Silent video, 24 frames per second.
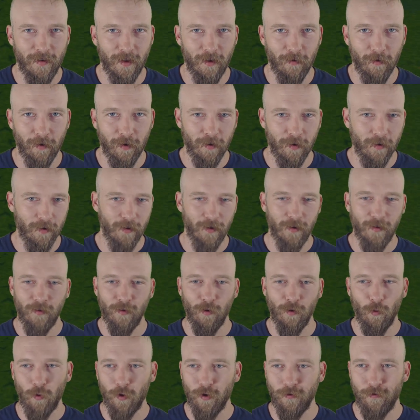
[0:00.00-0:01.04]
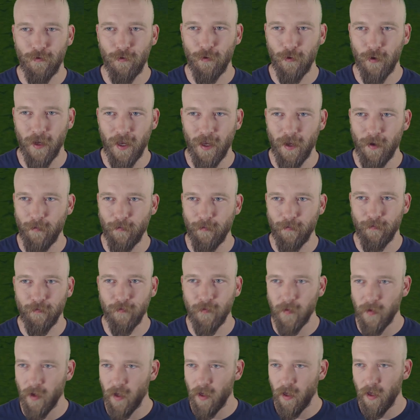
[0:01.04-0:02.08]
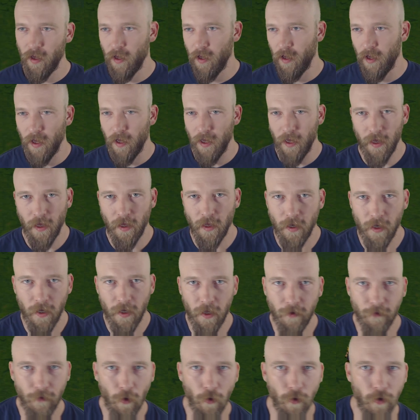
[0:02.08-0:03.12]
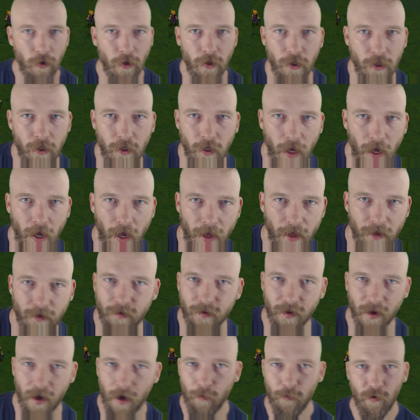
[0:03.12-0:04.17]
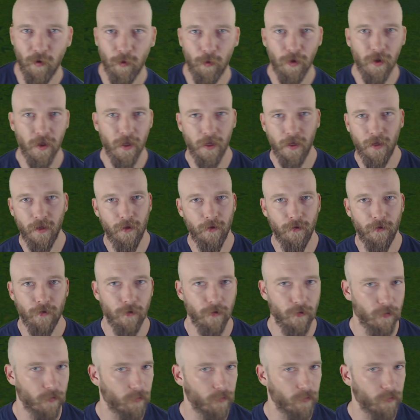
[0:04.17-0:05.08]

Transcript: VII. It's a wonderful game. And if only I had time to play